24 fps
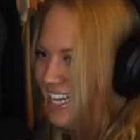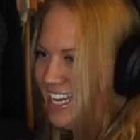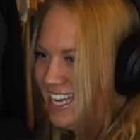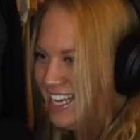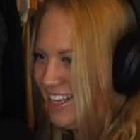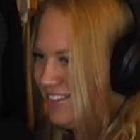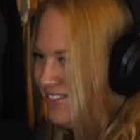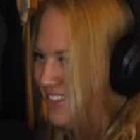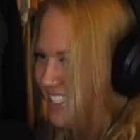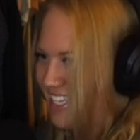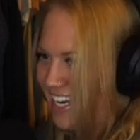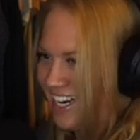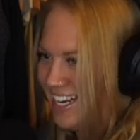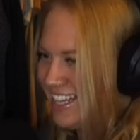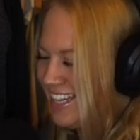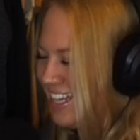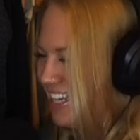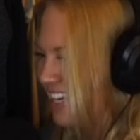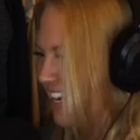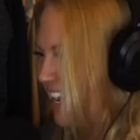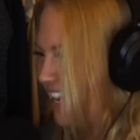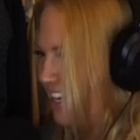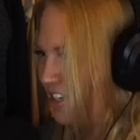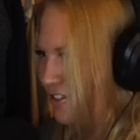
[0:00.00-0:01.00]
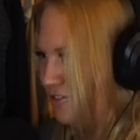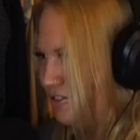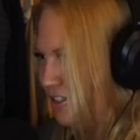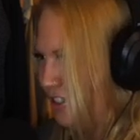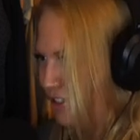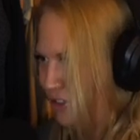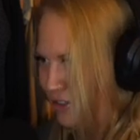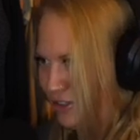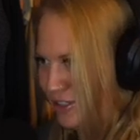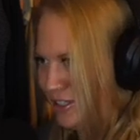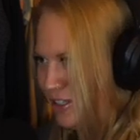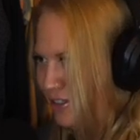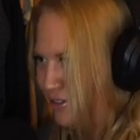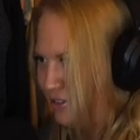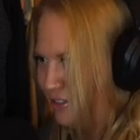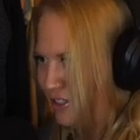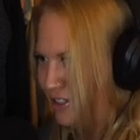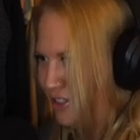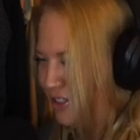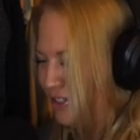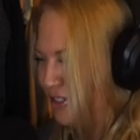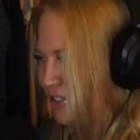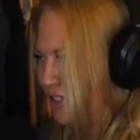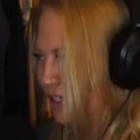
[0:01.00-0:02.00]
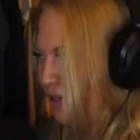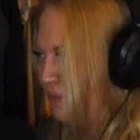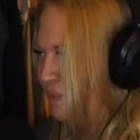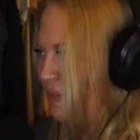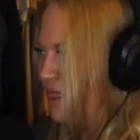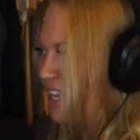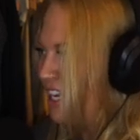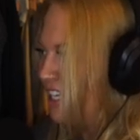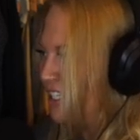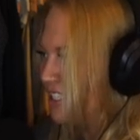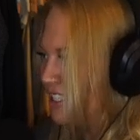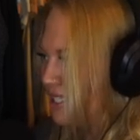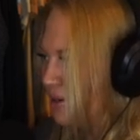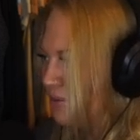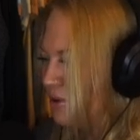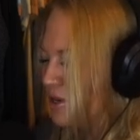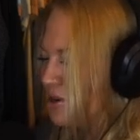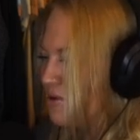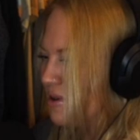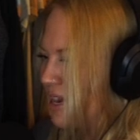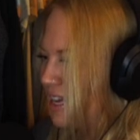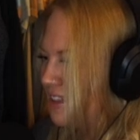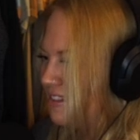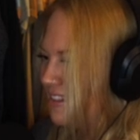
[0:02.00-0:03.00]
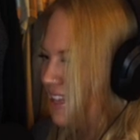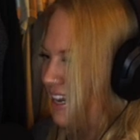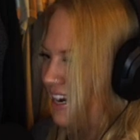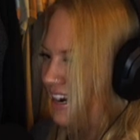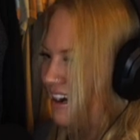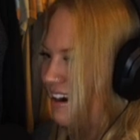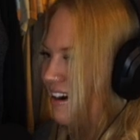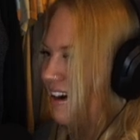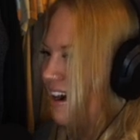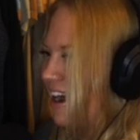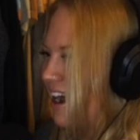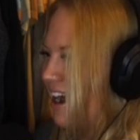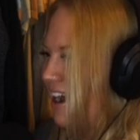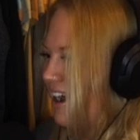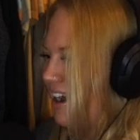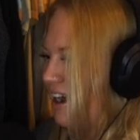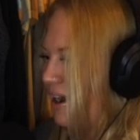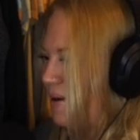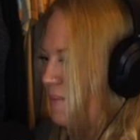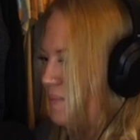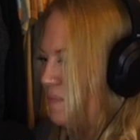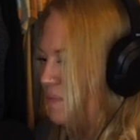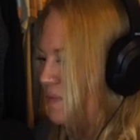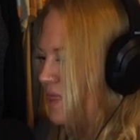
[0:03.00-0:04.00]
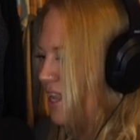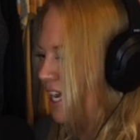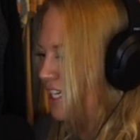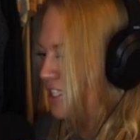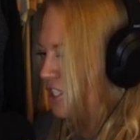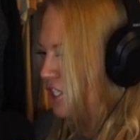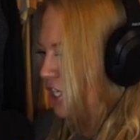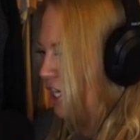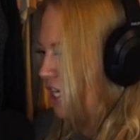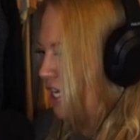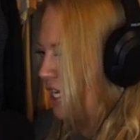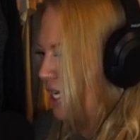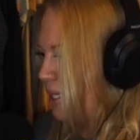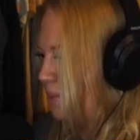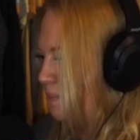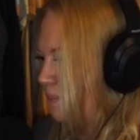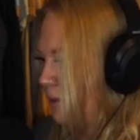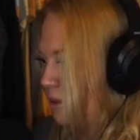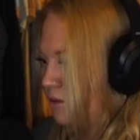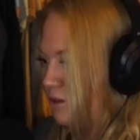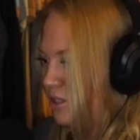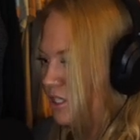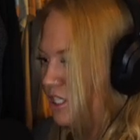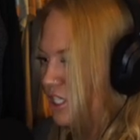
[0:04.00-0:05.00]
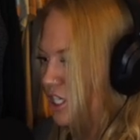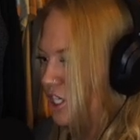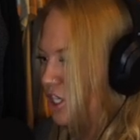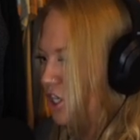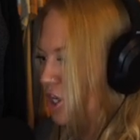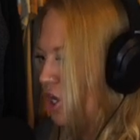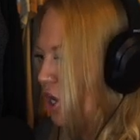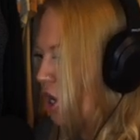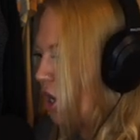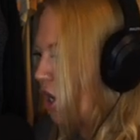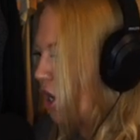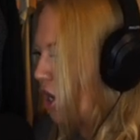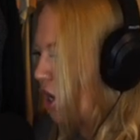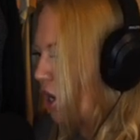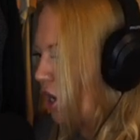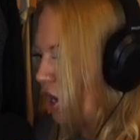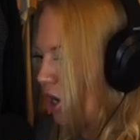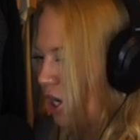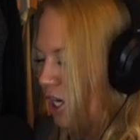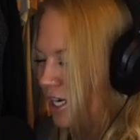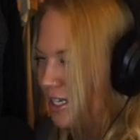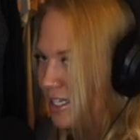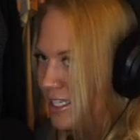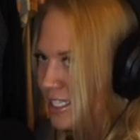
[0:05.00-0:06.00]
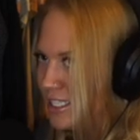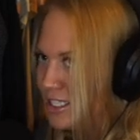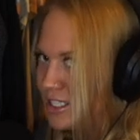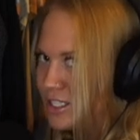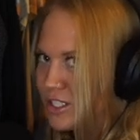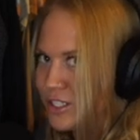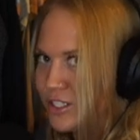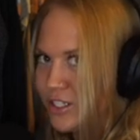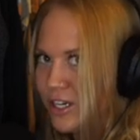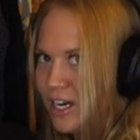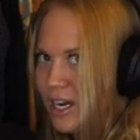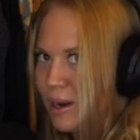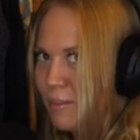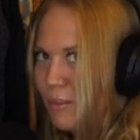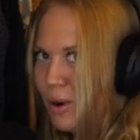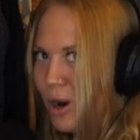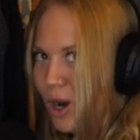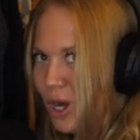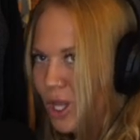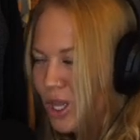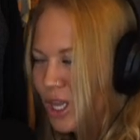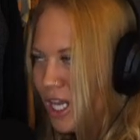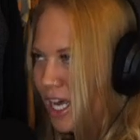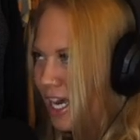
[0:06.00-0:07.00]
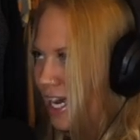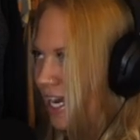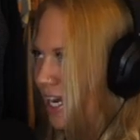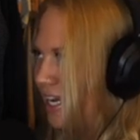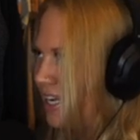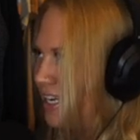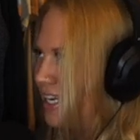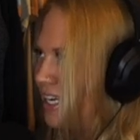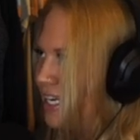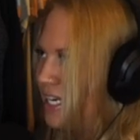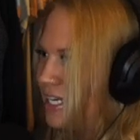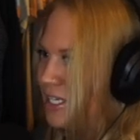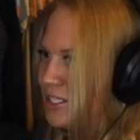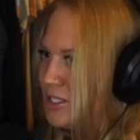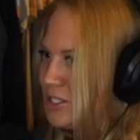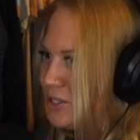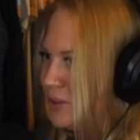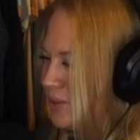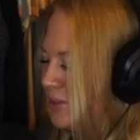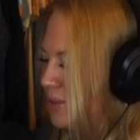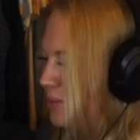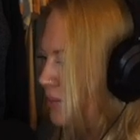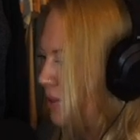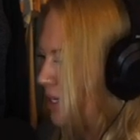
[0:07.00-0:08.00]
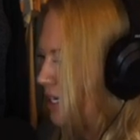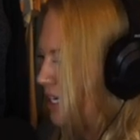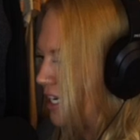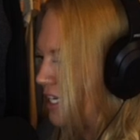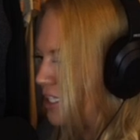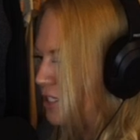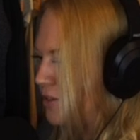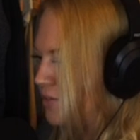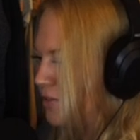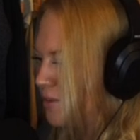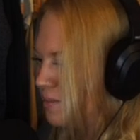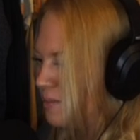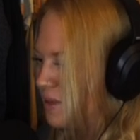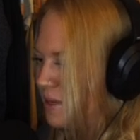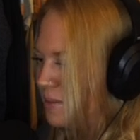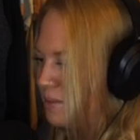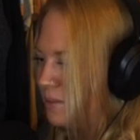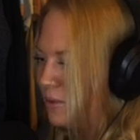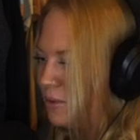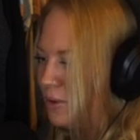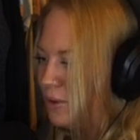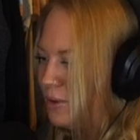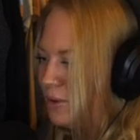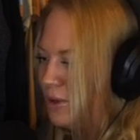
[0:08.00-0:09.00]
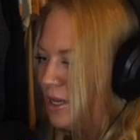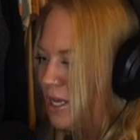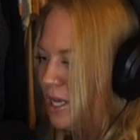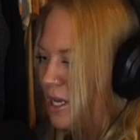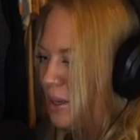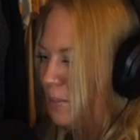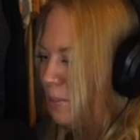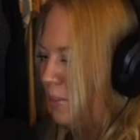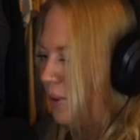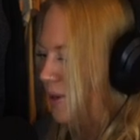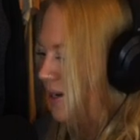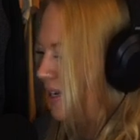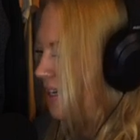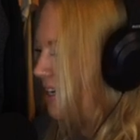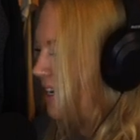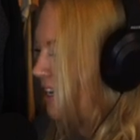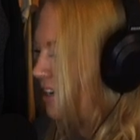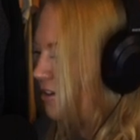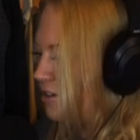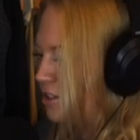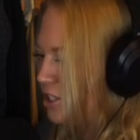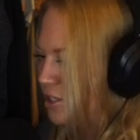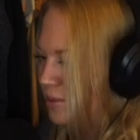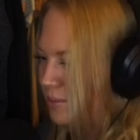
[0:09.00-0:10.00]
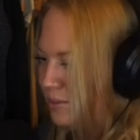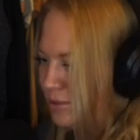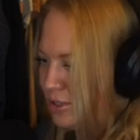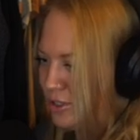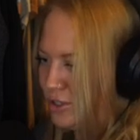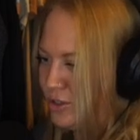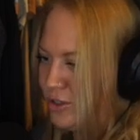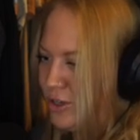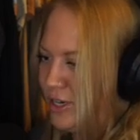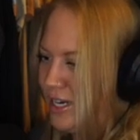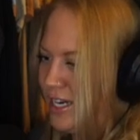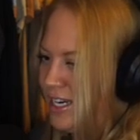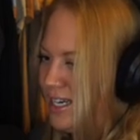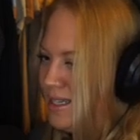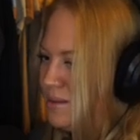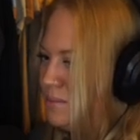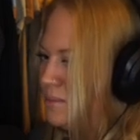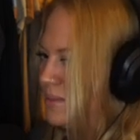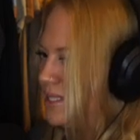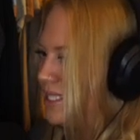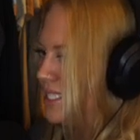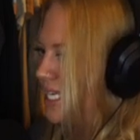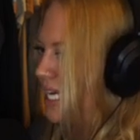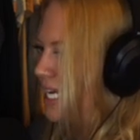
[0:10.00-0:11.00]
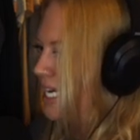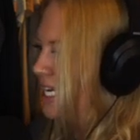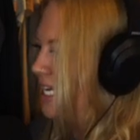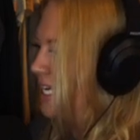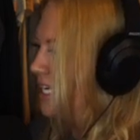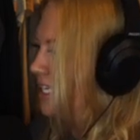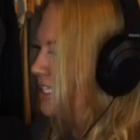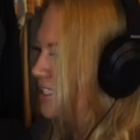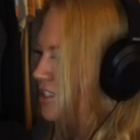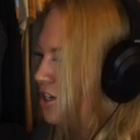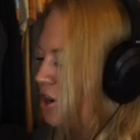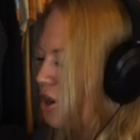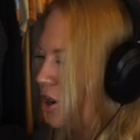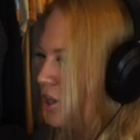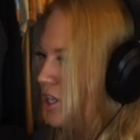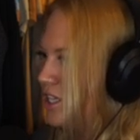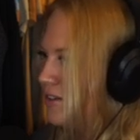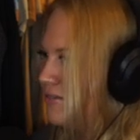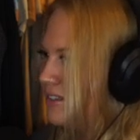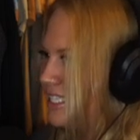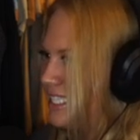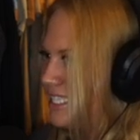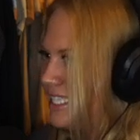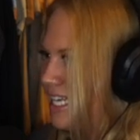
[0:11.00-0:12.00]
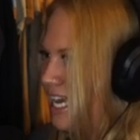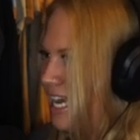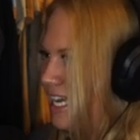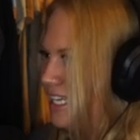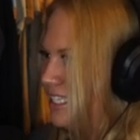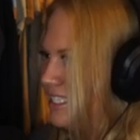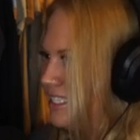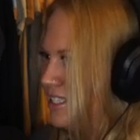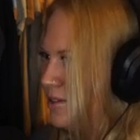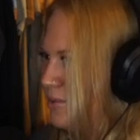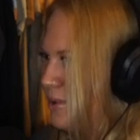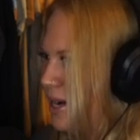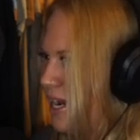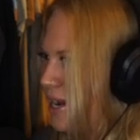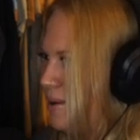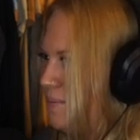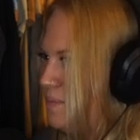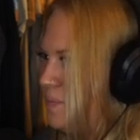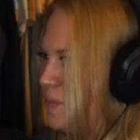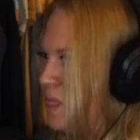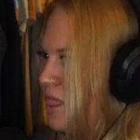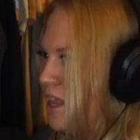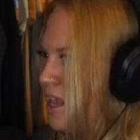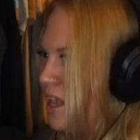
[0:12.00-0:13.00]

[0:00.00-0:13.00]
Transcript: It was kind of like unofficial and official. So somewhere around there, I started posting on Instagram online, doing workouts for people, putting out new programs, all of these things, right?